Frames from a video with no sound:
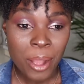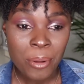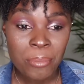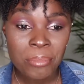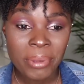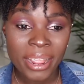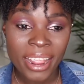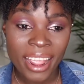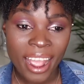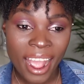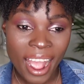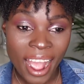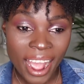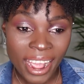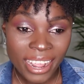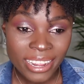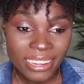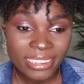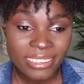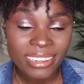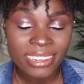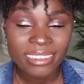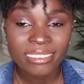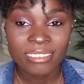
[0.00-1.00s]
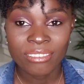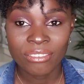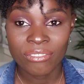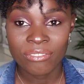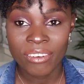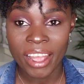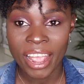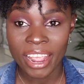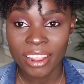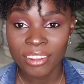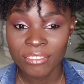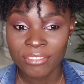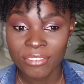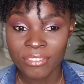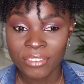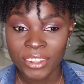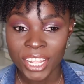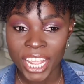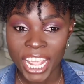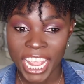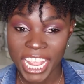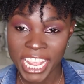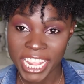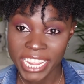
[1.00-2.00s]
My height is
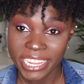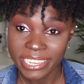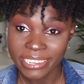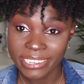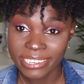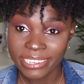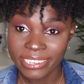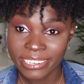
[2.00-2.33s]
5'8".